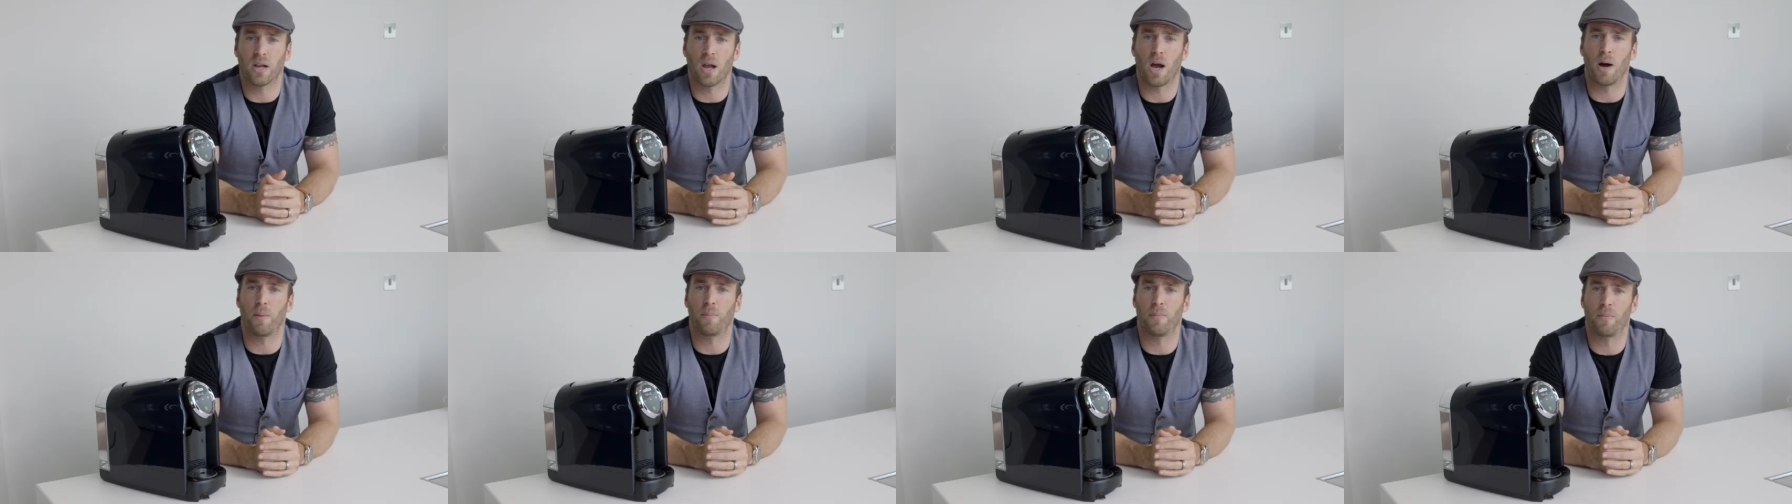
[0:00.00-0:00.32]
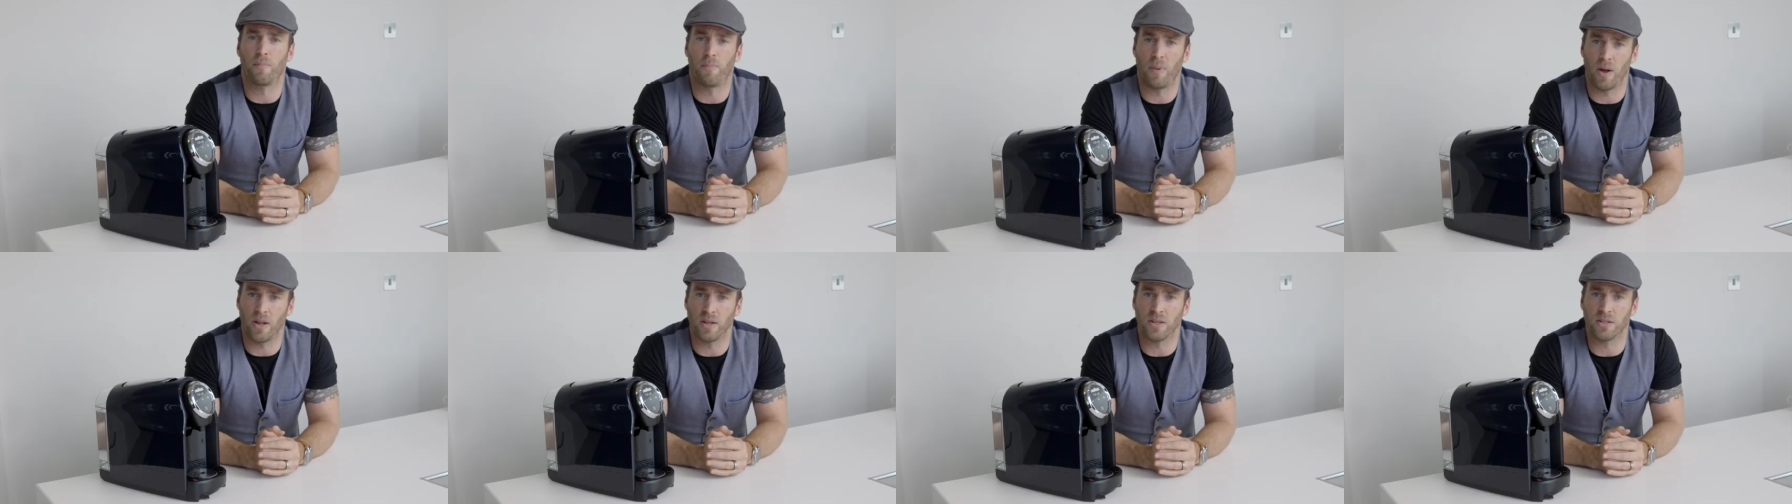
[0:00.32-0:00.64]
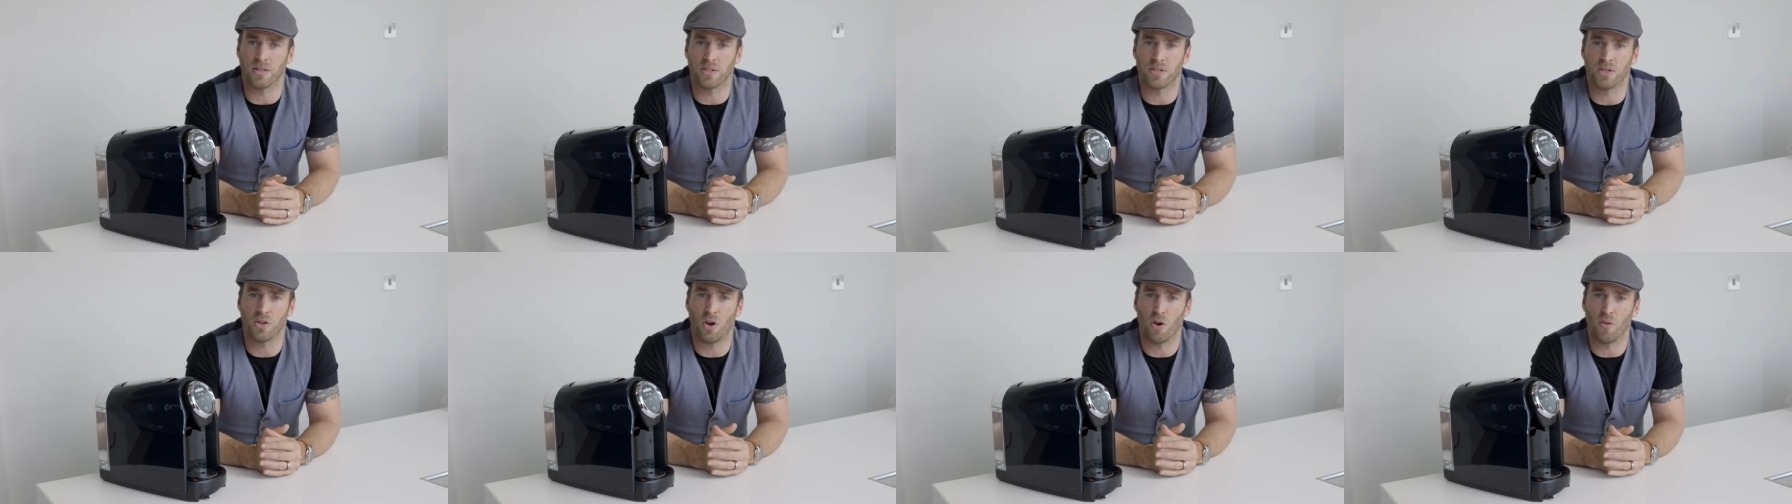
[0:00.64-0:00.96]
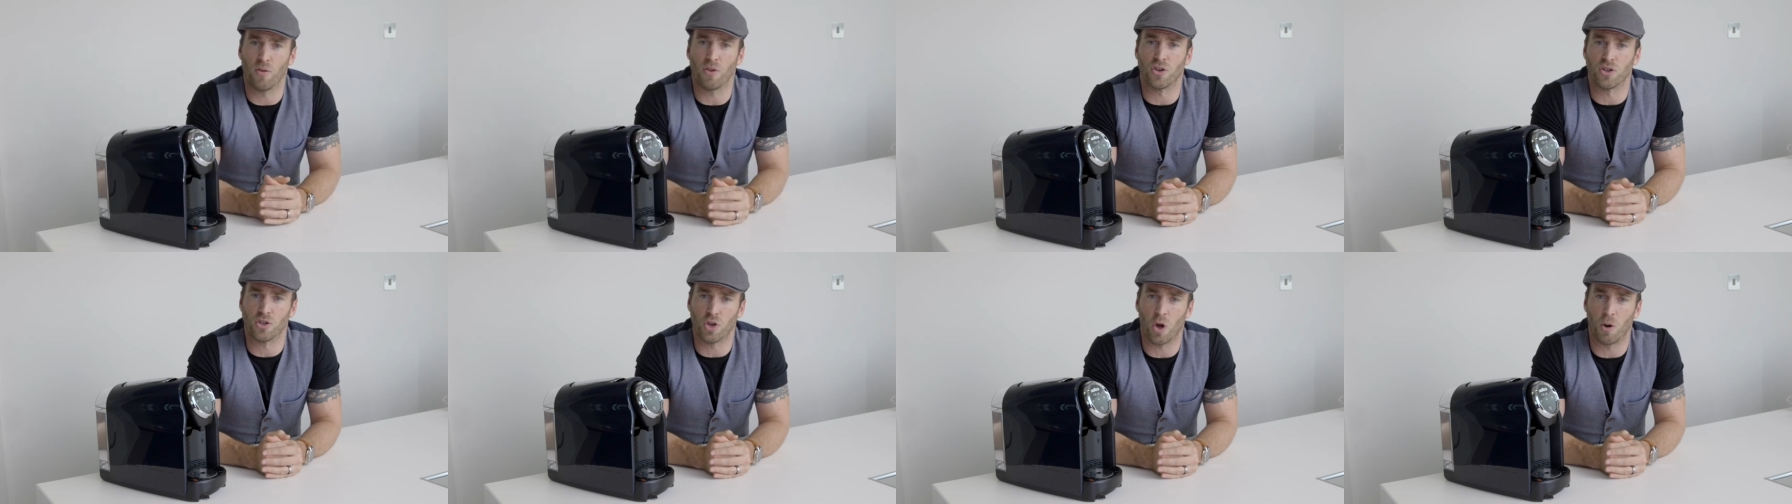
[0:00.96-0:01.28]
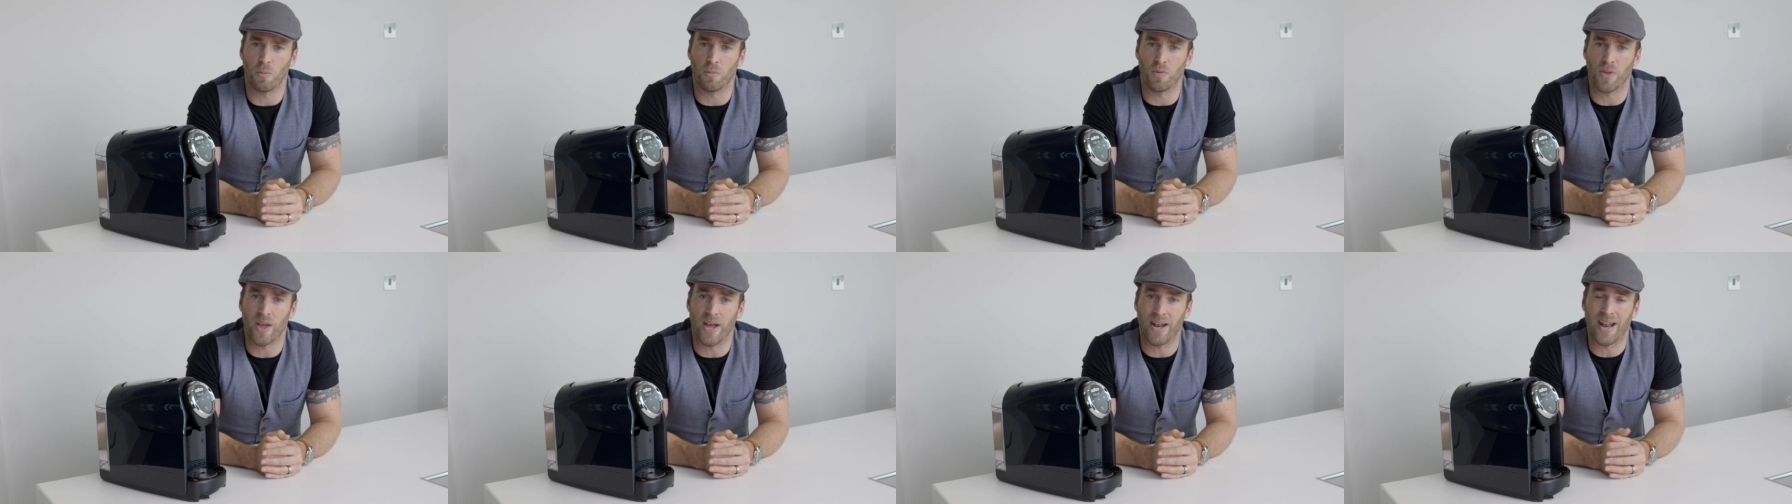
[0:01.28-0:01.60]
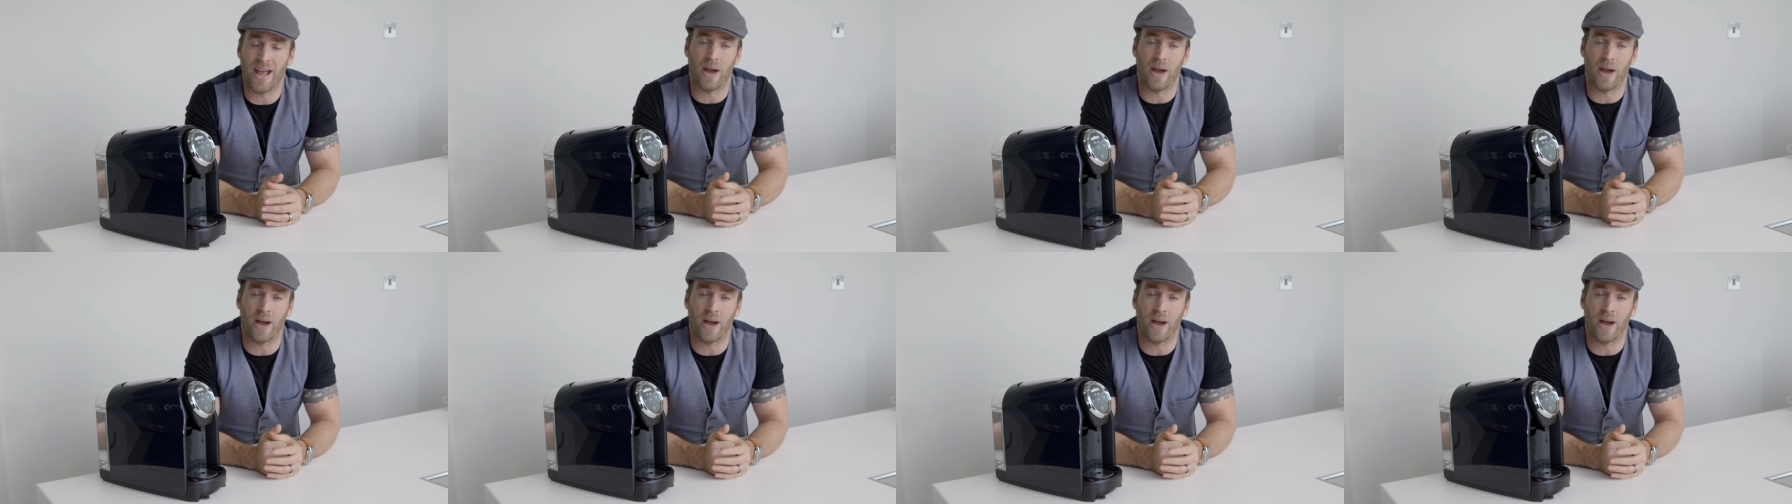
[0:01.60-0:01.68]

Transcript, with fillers: cup buttons on the top there.